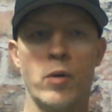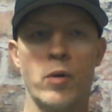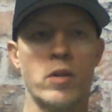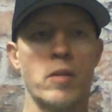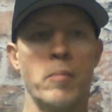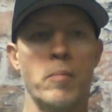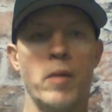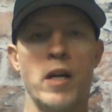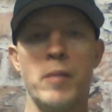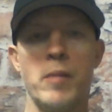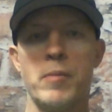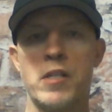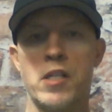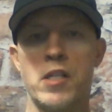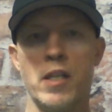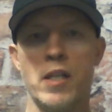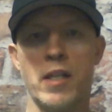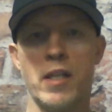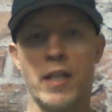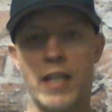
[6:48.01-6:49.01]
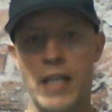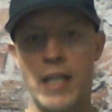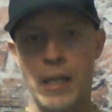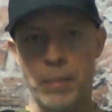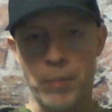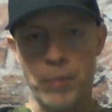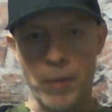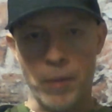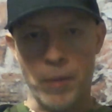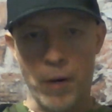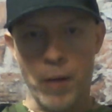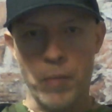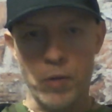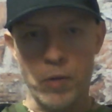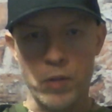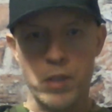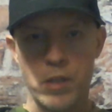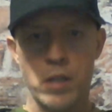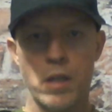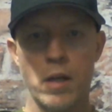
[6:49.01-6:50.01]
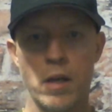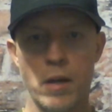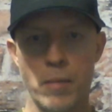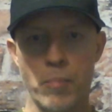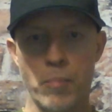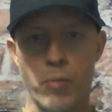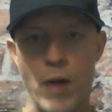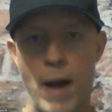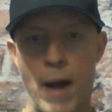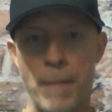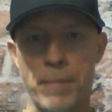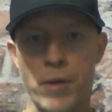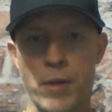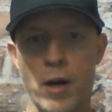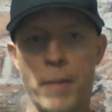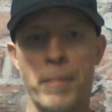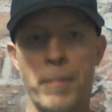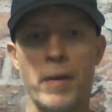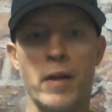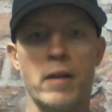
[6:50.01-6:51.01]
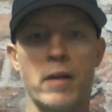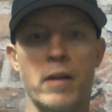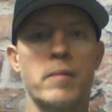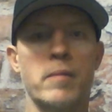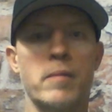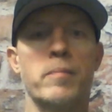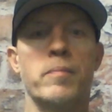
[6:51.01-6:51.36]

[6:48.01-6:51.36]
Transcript: with the money machine to keep the bubbles propped up and